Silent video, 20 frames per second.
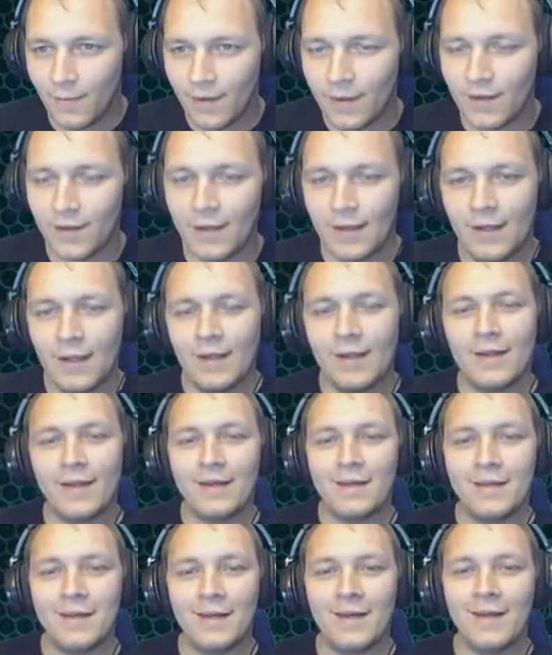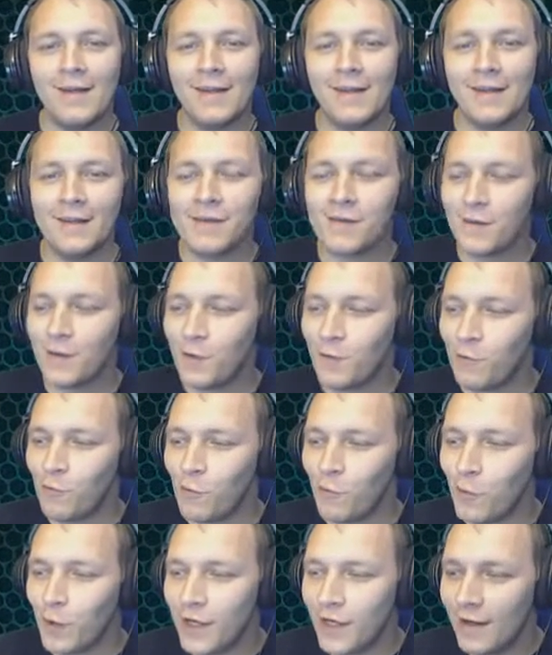But there's a
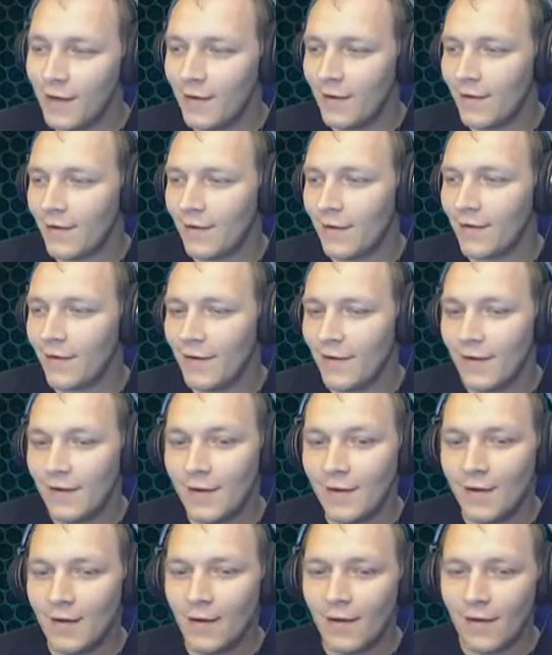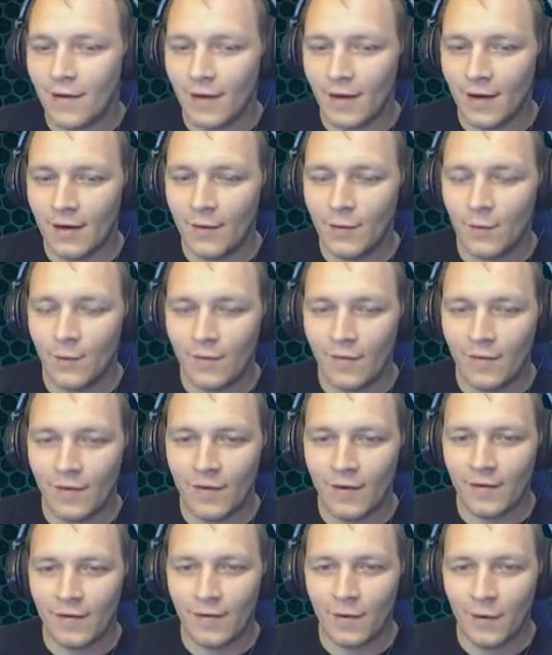weird thing
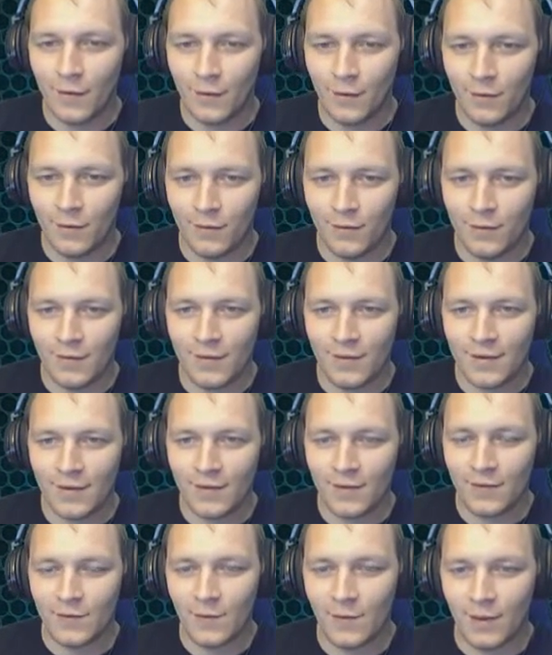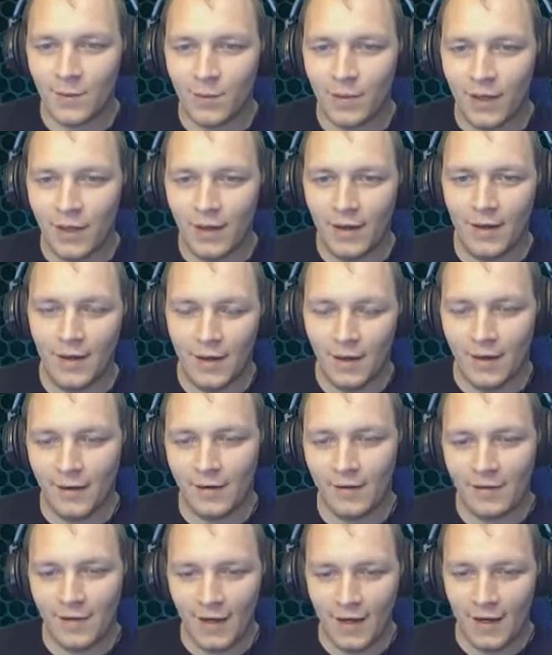with this whole 720p
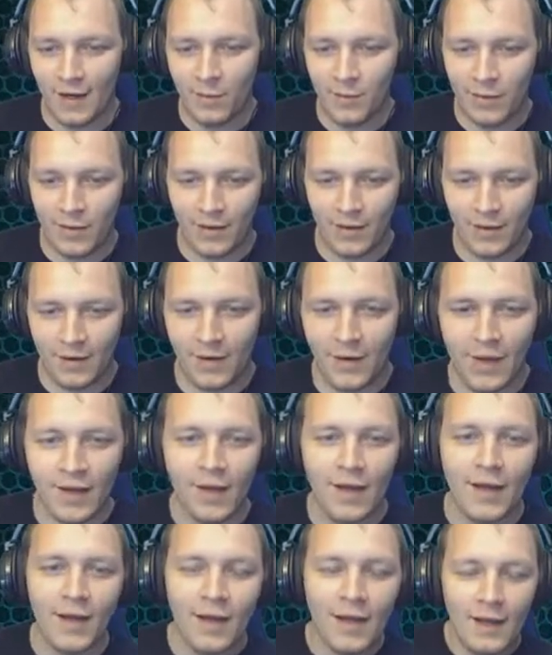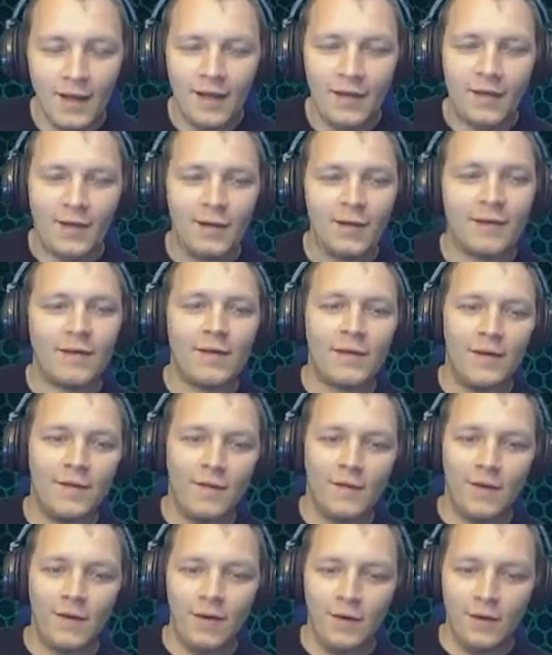and 1080p thing, because
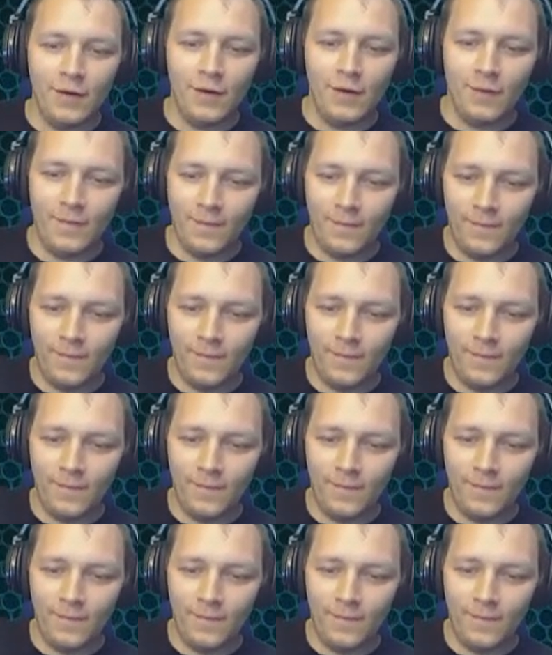if you